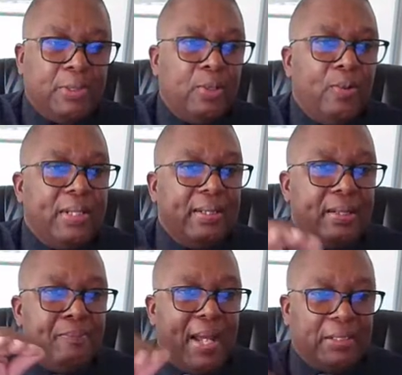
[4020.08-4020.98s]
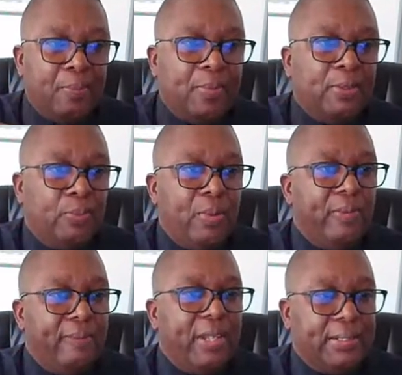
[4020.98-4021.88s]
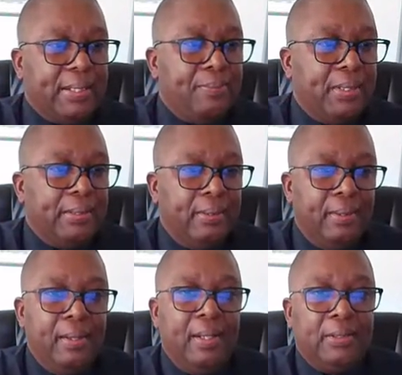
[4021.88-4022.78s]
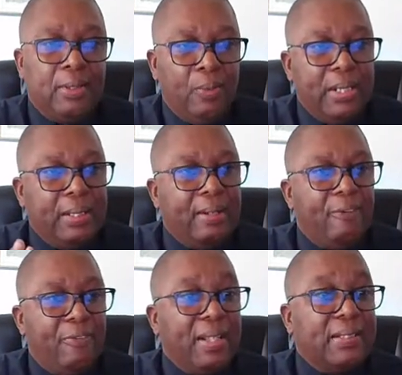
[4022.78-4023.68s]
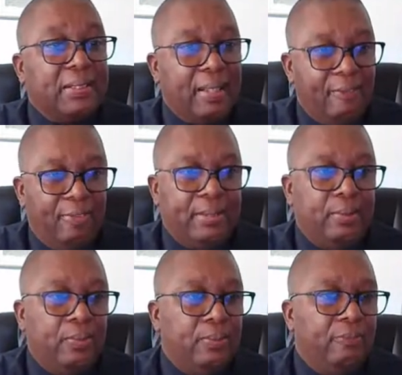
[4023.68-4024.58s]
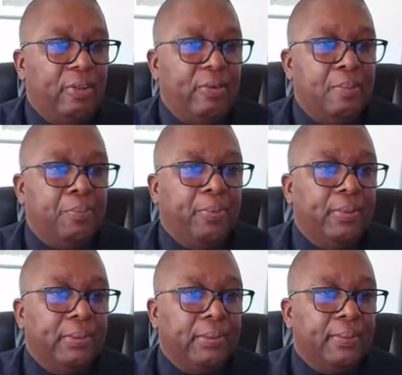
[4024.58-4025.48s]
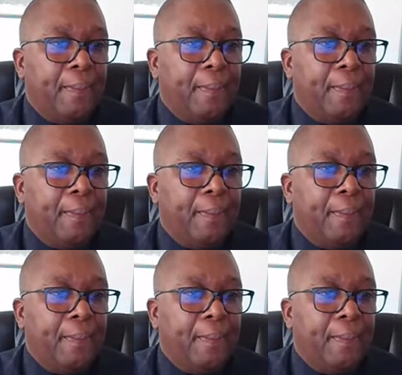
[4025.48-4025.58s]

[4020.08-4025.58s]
times lower than the maximum dose we would have accepted. So we did everything safely too, very important.